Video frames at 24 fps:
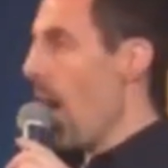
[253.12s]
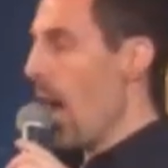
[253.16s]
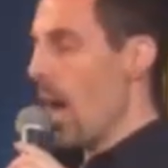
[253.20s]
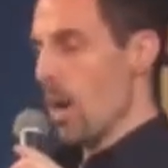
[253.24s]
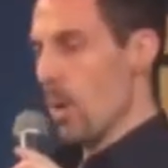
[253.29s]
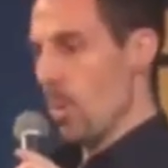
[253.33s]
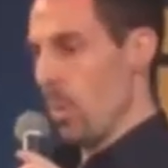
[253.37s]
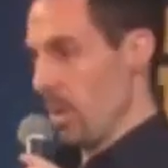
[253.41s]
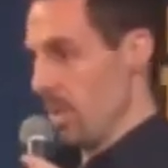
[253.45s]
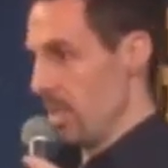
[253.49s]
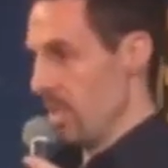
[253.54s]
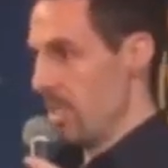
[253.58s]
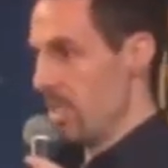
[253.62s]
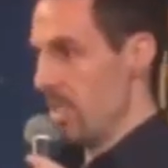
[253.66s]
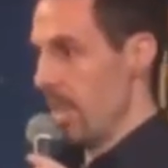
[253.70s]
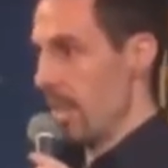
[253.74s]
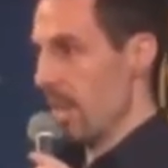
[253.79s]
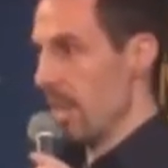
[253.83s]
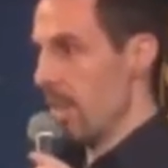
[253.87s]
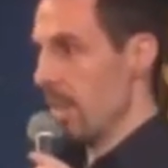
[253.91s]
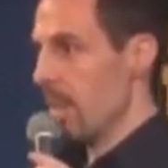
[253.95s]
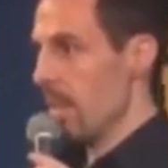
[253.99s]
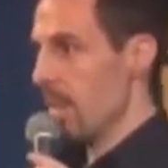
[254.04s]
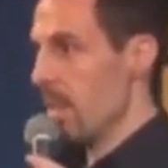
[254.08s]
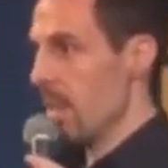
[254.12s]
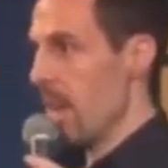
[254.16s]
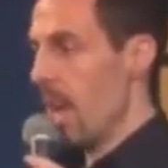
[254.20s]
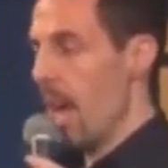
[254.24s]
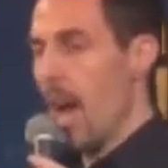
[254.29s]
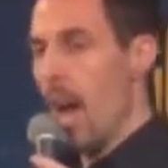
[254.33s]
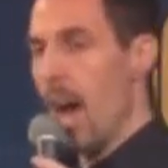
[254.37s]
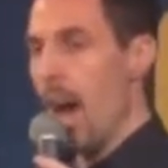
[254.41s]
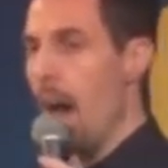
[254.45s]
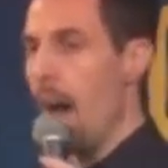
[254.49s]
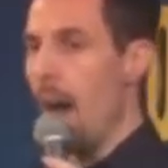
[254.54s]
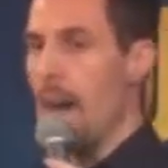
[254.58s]
I don't want to sing.
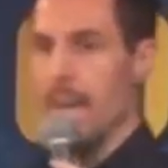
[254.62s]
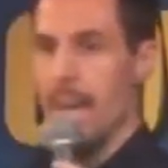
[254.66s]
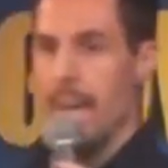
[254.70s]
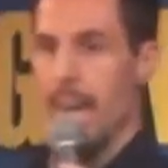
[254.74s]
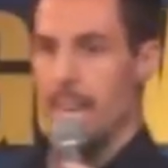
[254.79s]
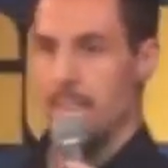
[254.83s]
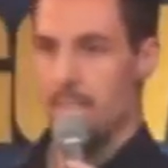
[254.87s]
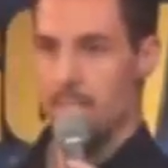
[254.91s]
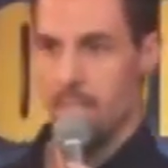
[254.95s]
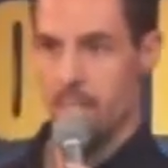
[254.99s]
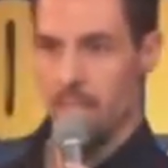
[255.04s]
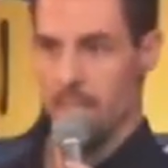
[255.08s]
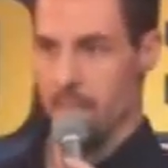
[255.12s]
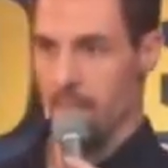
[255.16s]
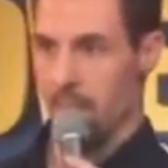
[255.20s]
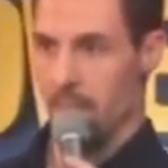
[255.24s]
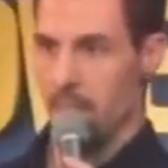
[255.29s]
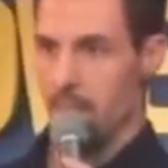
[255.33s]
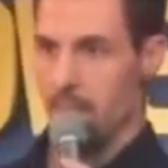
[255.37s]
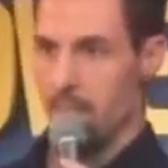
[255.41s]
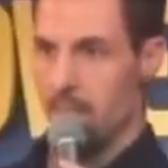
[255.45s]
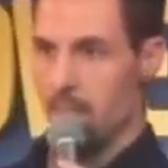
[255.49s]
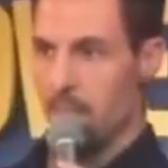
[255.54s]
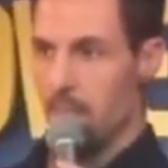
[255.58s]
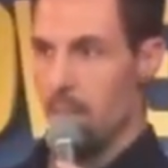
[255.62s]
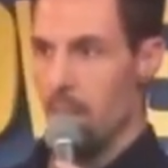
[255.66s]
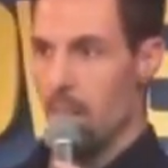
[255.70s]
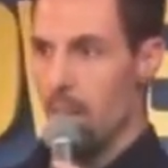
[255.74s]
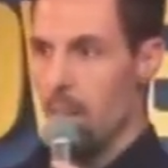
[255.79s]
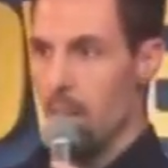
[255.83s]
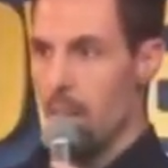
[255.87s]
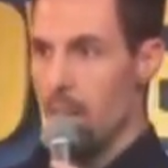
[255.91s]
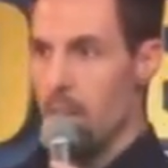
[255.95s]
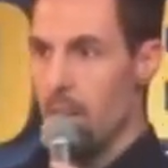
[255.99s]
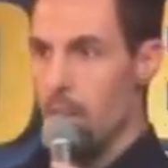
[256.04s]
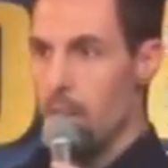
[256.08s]
I hate singing.
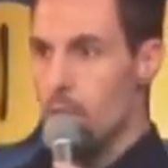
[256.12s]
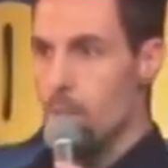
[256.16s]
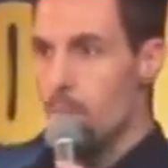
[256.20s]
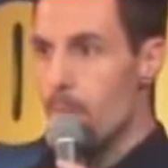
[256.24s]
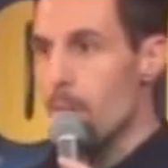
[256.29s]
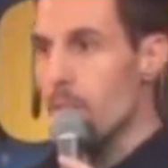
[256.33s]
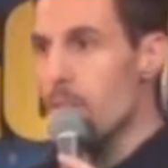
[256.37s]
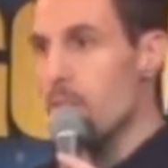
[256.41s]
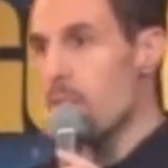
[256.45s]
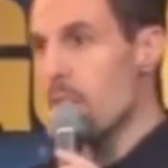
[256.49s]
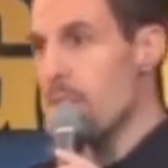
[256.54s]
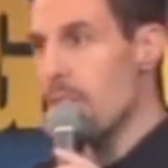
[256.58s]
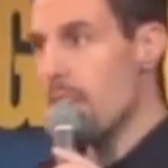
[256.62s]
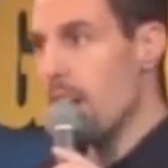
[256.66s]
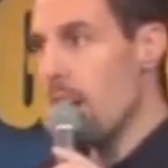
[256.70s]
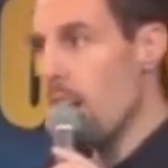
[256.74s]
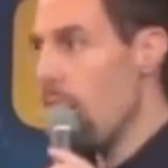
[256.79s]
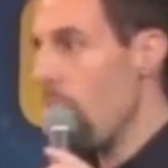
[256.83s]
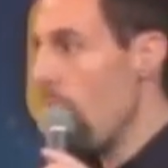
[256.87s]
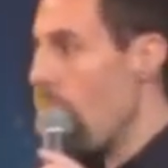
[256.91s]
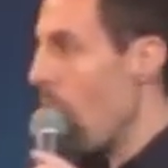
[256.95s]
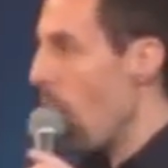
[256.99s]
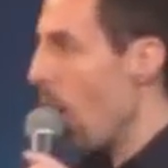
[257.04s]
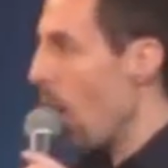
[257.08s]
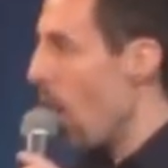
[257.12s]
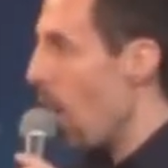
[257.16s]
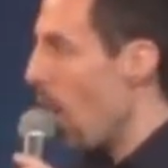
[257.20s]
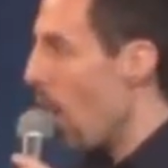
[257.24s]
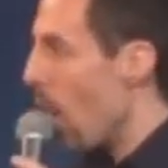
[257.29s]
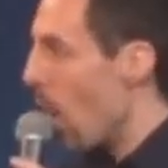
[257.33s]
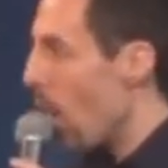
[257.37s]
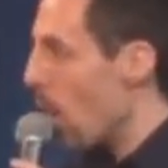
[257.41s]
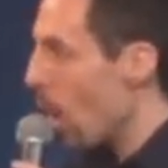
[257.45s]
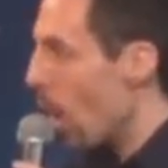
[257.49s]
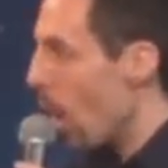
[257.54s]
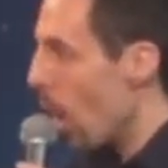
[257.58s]
Especially
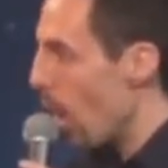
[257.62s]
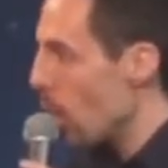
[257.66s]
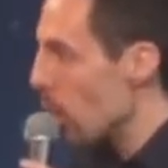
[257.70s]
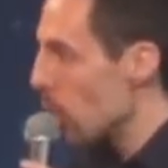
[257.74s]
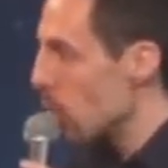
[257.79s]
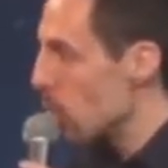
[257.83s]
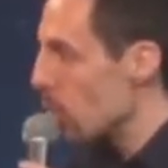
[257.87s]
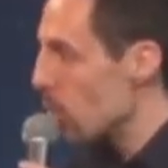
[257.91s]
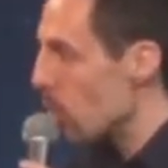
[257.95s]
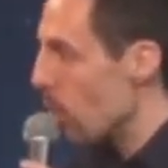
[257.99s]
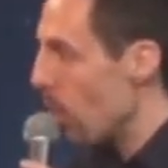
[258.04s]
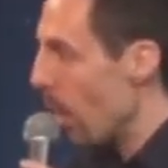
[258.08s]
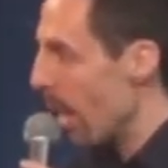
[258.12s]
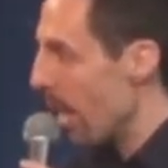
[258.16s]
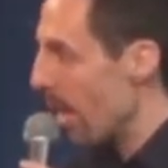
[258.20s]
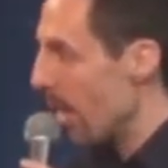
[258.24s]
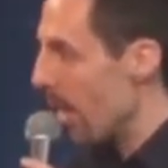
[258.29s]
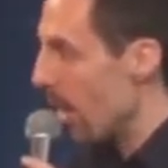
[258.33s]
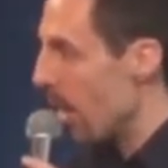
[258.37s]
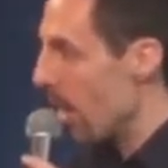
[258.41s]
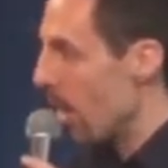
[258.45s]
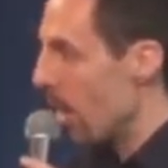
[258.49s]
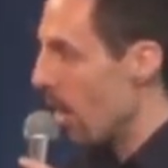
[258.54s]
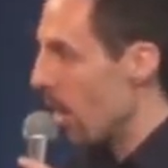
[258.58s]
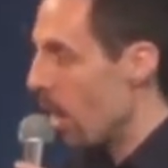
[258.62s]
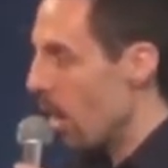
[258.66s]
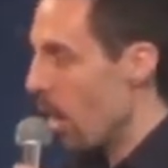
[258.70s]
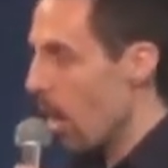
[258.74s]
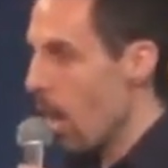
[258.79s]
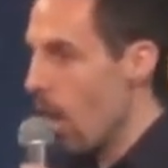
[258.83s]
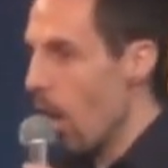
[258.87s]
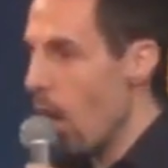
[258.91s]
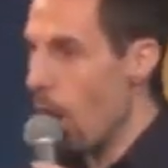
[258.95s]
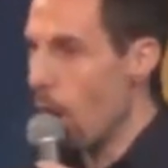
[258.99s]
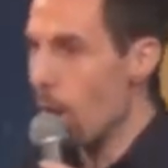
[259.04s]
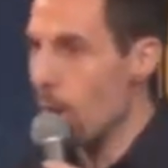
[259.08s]
duet
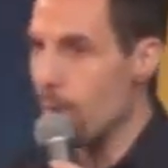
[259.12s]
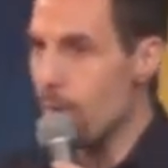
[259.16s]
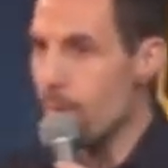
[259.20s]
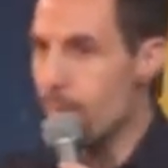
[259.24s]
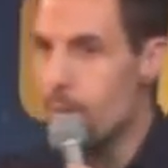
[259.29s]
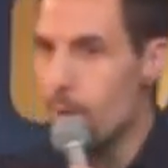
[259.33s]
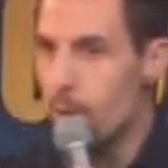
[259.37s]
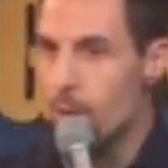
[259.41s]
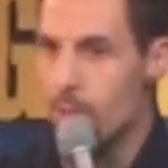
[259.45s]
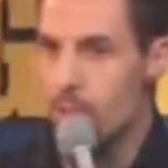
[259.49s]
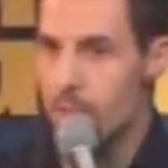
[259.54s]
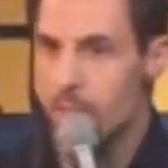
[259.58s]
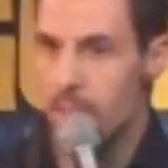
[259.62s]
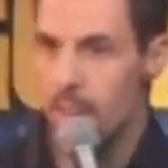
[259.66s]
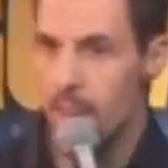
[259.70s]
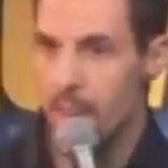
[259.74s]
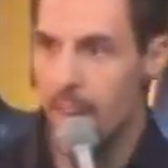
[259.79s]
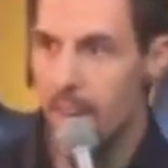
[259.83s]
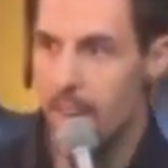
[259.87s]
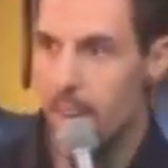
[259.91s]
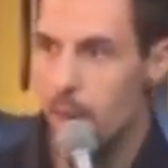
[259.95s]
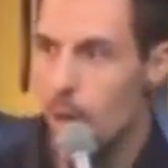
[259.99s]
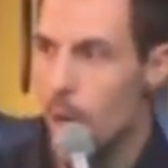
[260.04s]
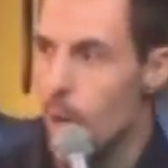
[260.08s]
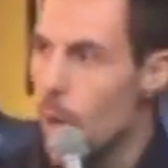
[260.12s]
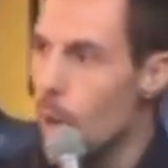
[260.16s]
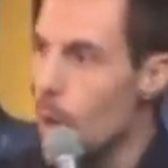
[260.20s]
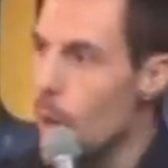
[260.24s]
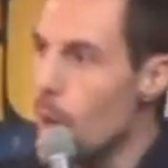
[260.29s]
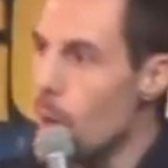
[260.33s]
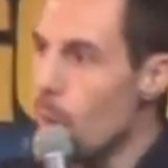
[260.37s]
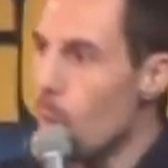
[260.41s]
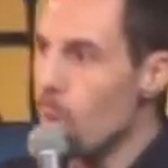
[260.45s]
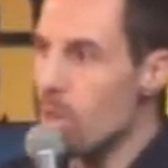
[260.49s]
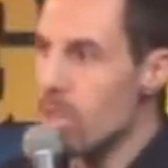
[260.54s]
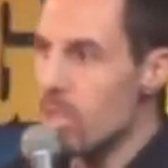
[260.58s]
on a first date
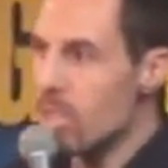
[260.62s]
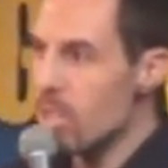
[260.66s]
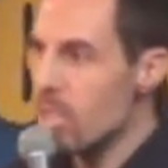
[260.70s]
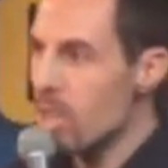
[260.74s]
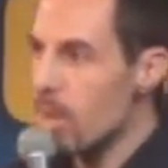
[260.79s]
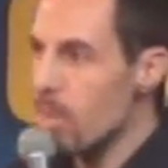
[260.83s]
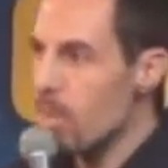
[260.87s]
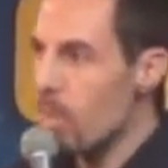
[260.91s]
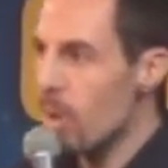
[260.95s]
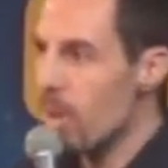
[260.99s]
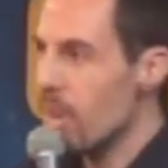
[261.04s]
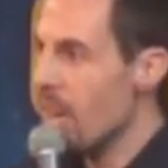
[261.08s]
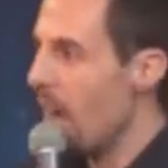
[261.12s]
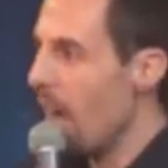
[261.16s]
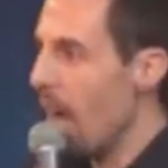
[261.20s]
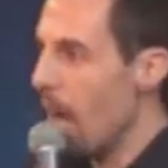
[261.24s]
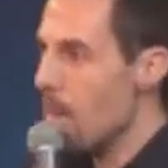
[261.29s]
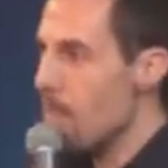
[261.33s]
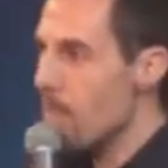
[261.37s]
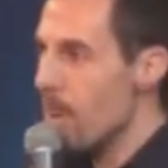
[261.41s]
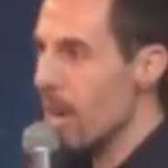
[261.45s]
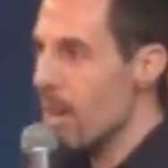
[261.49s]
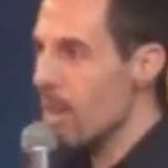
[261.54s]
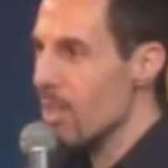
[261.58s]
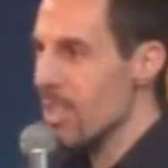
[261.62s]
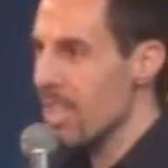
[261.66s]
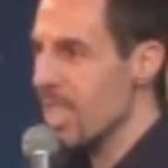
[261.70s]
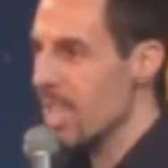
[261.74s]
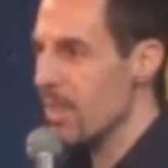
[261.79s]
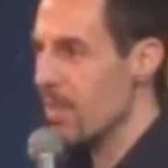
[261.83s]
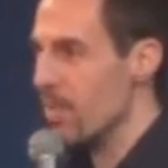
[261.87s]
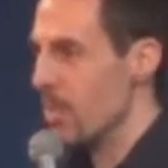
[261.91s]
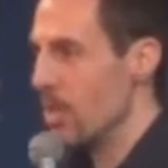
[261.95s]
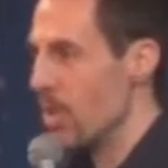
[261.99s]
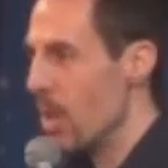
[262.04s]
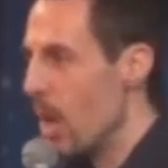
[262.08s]
with someone I barely
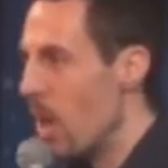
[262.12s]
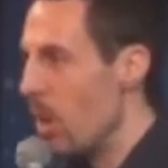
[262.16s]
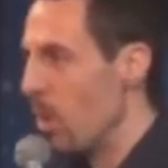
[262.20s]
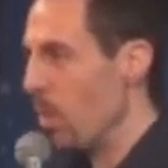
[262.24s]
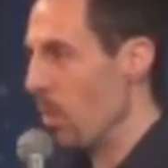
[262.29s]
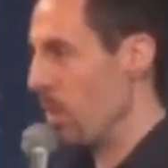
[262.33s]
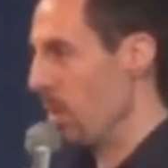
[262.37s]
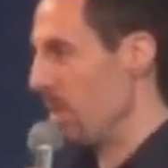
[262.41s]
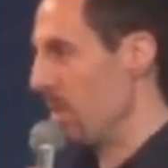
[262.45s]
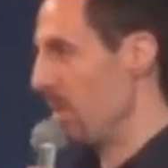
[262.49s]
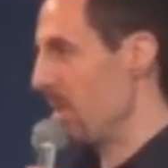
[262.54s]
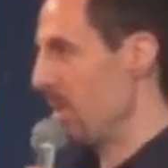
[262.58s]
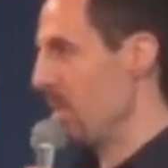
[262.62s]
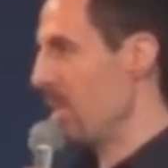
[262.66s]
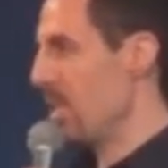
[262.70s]
even know.